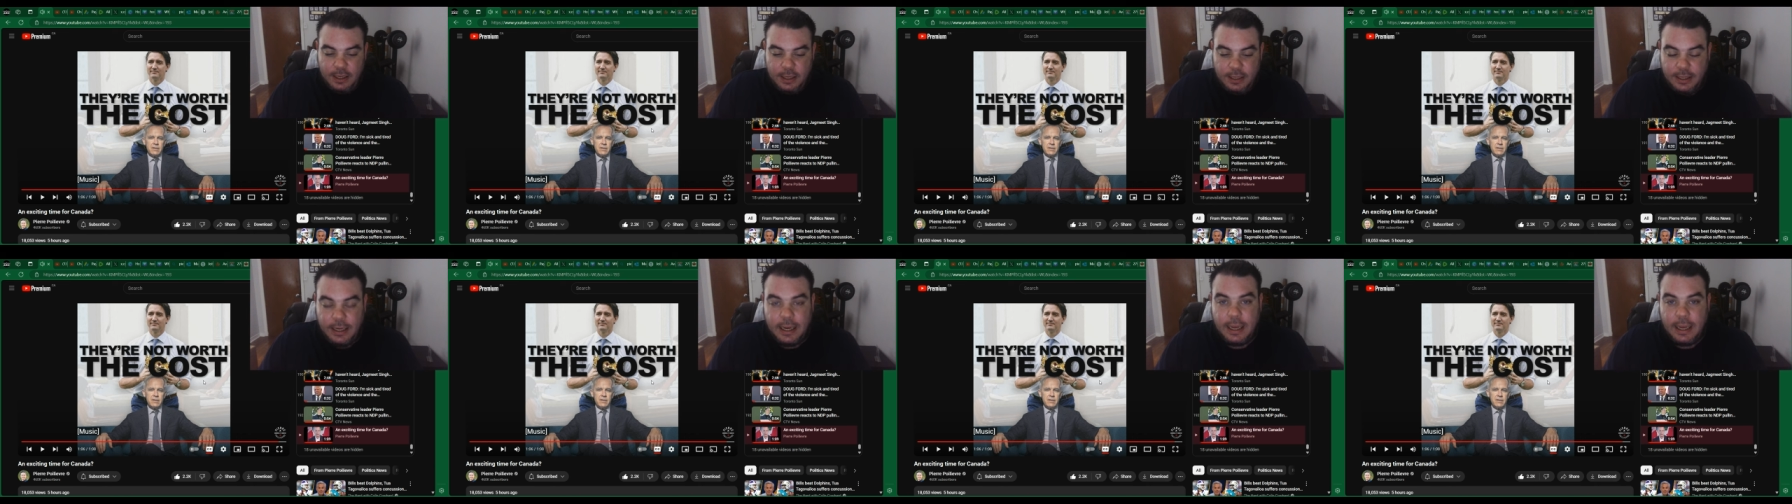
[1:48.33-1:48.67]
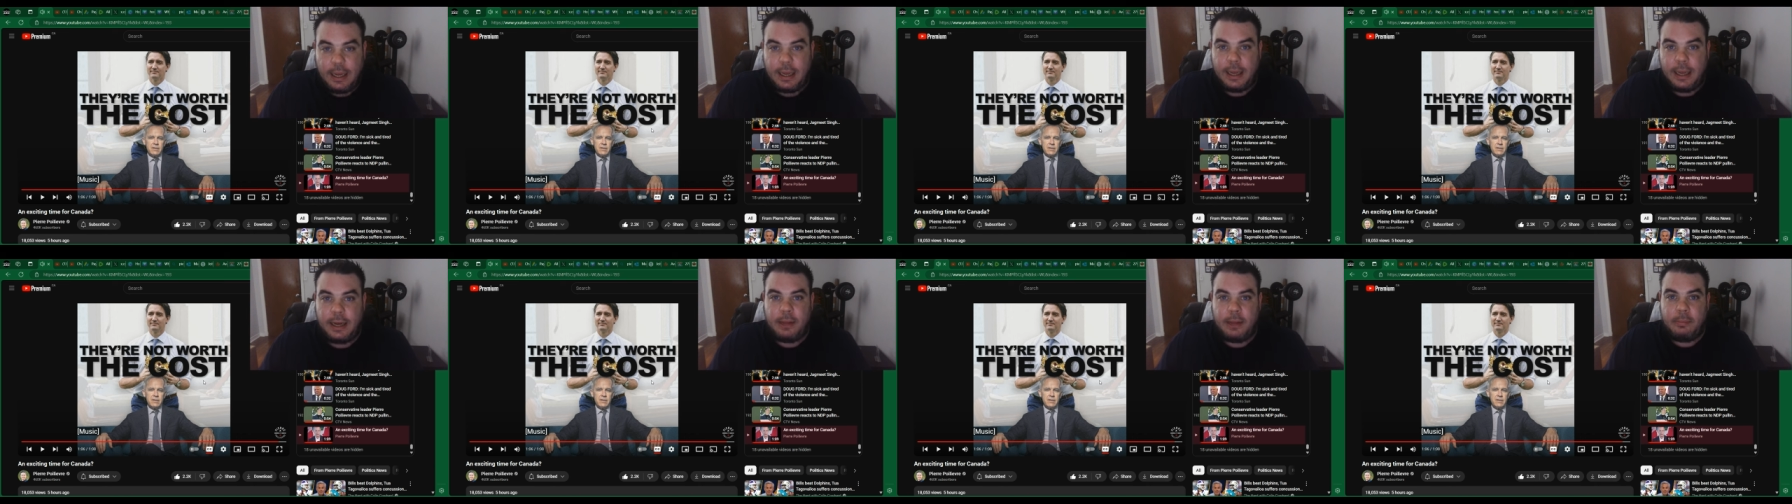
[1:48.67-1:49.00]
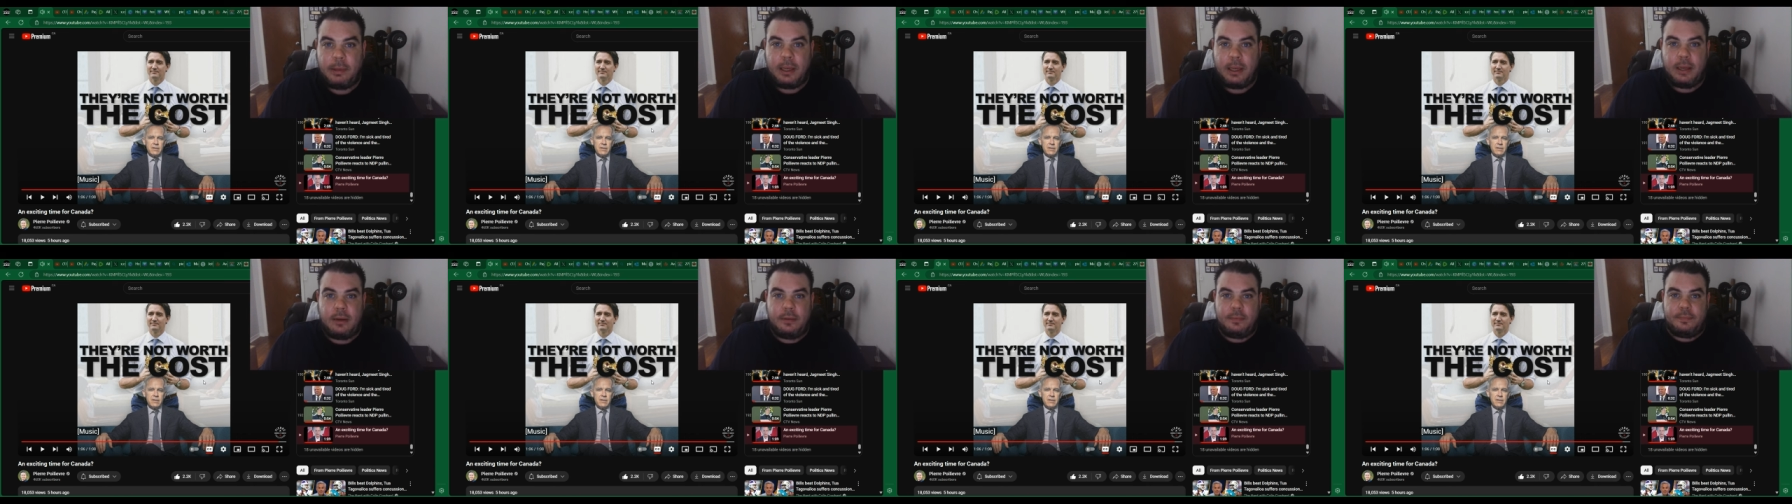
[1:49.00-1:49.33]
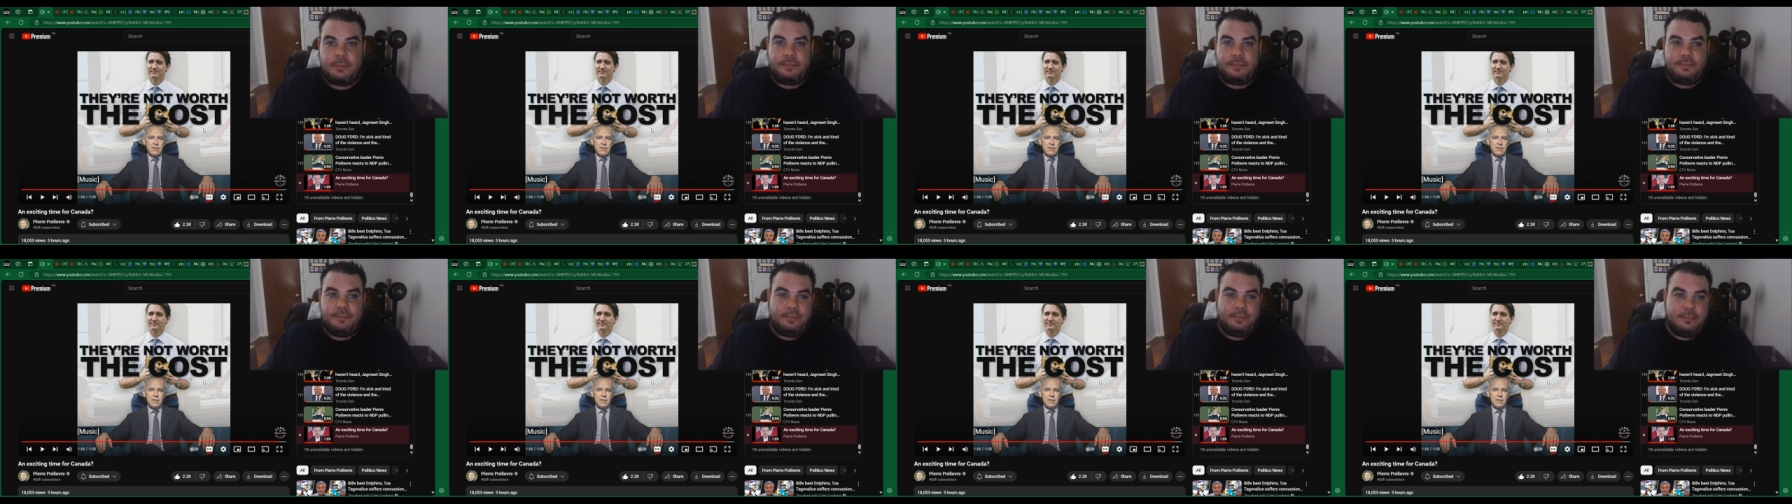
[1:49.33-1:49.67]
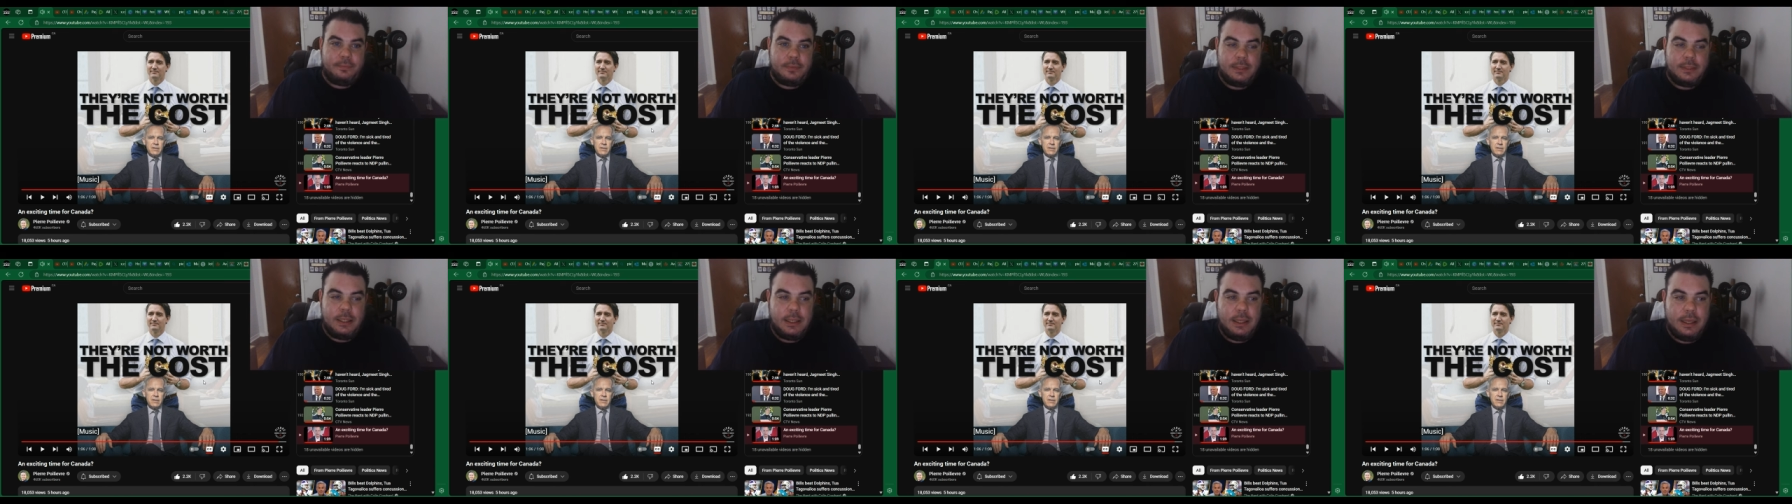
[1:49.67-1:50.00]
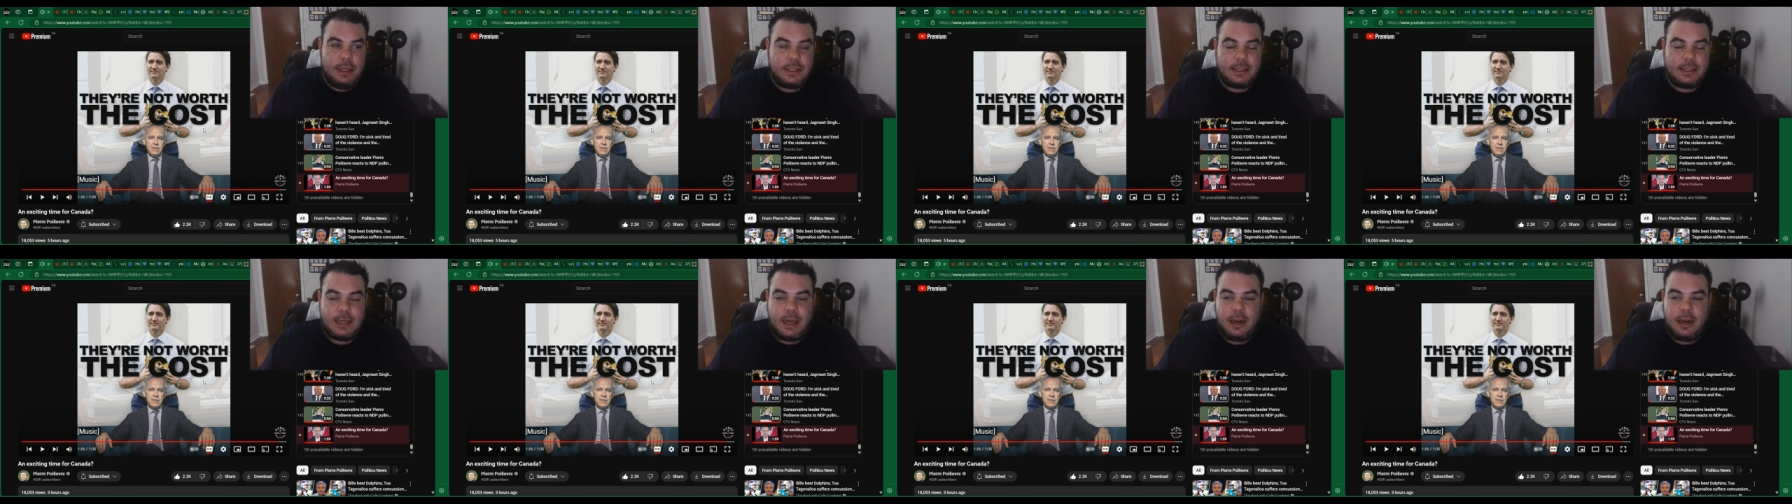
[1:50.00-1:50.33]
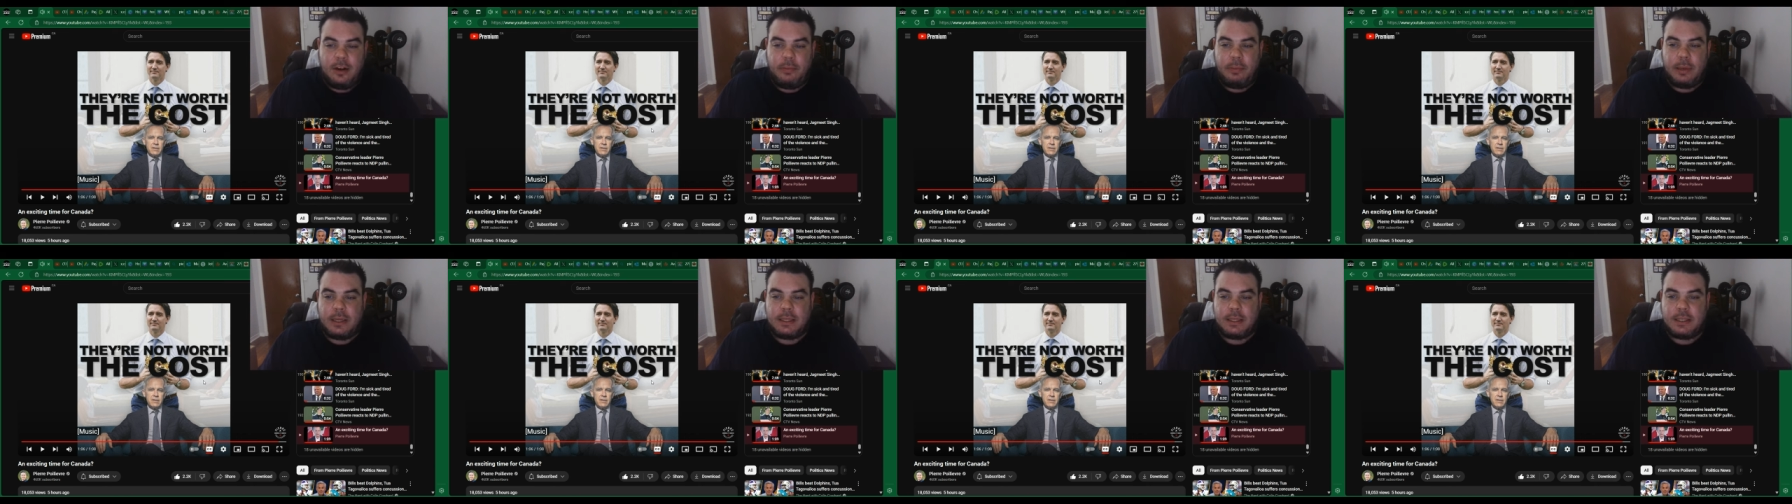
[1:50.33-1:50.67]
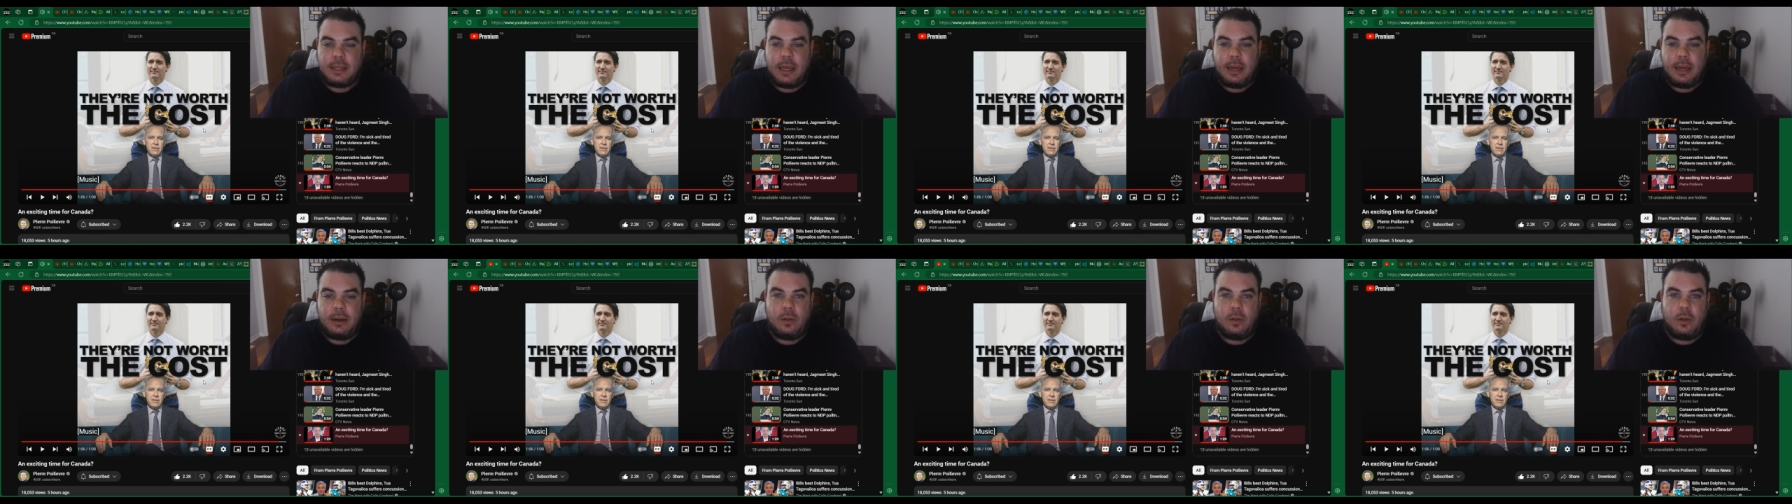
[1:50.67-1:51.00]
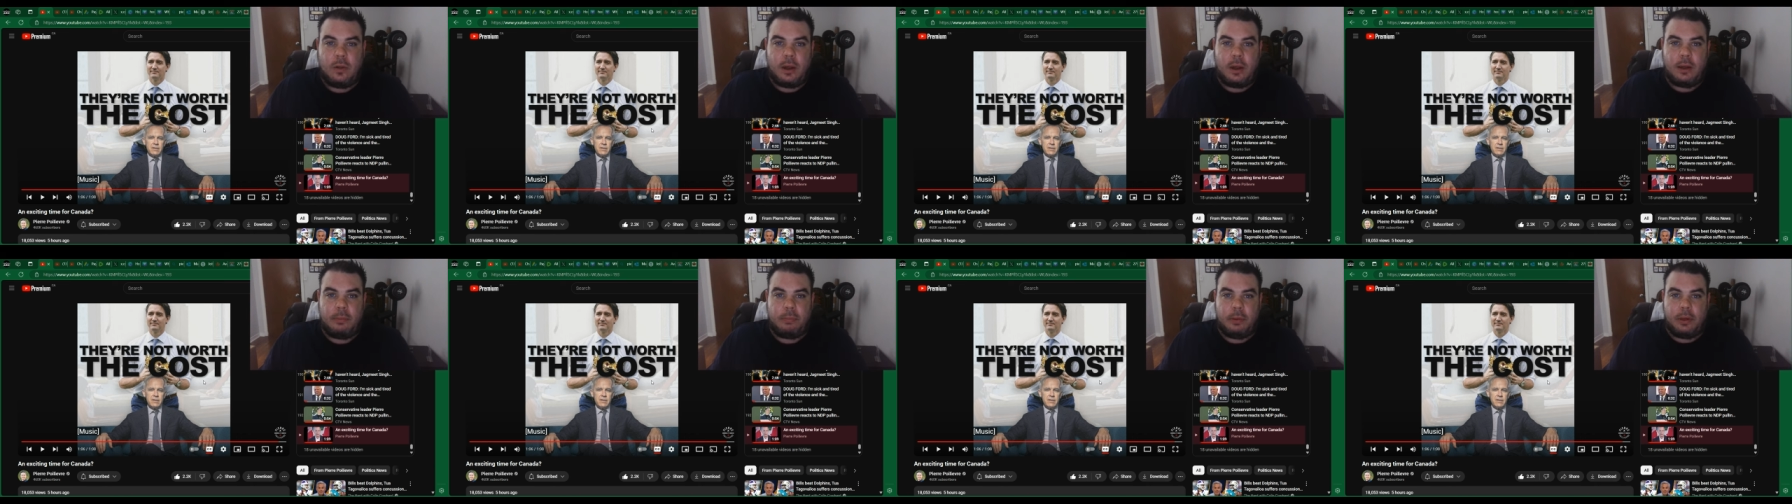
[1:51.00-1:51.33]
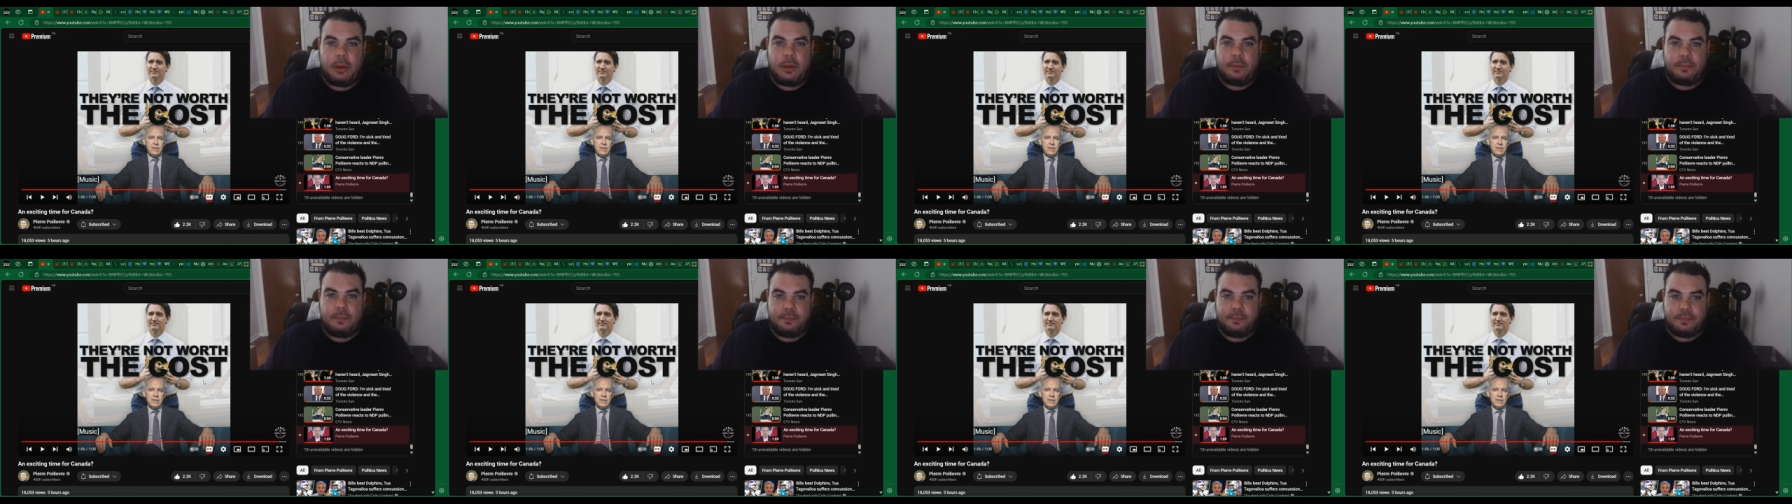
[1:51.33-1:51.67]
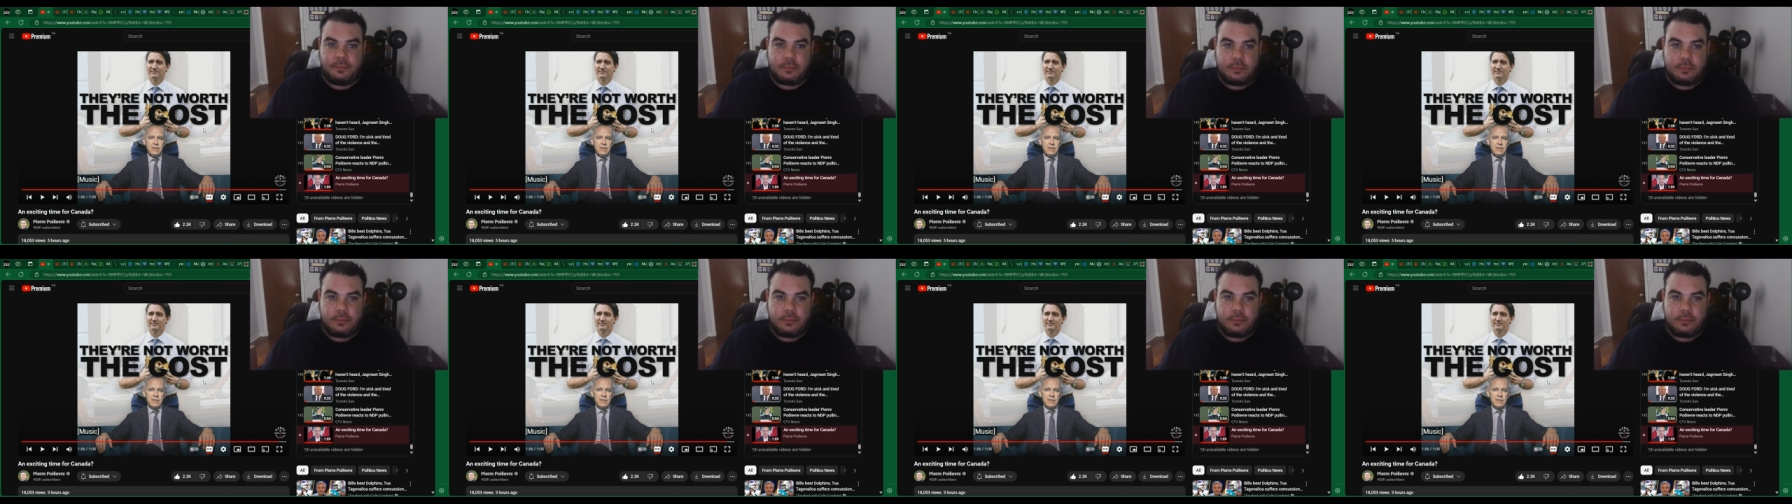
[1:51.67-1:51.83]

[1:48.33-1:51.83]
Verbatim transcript: Yeah, and I mean, it's kind of been said a lot, but